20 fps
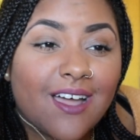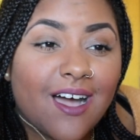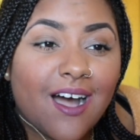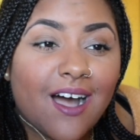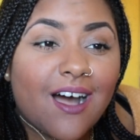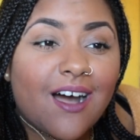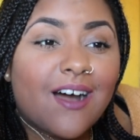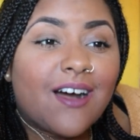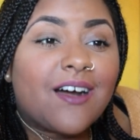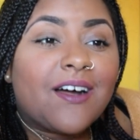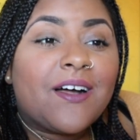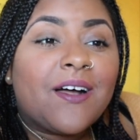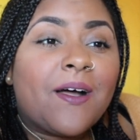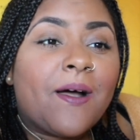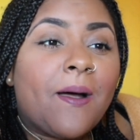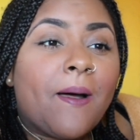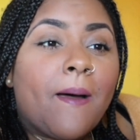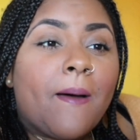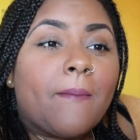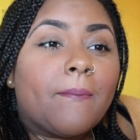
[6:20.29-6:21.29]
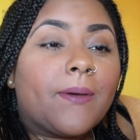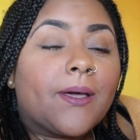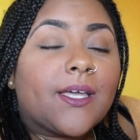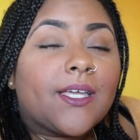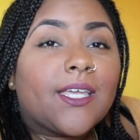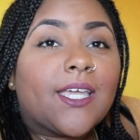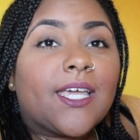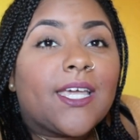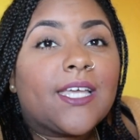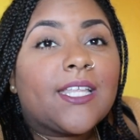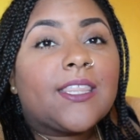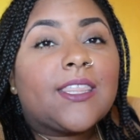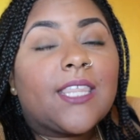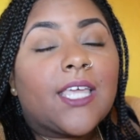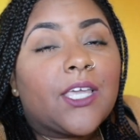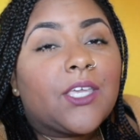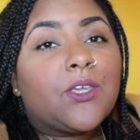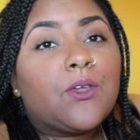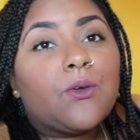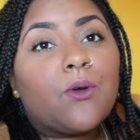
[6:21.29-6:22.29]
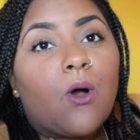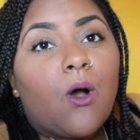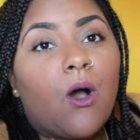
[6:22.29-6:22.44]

But again, thank you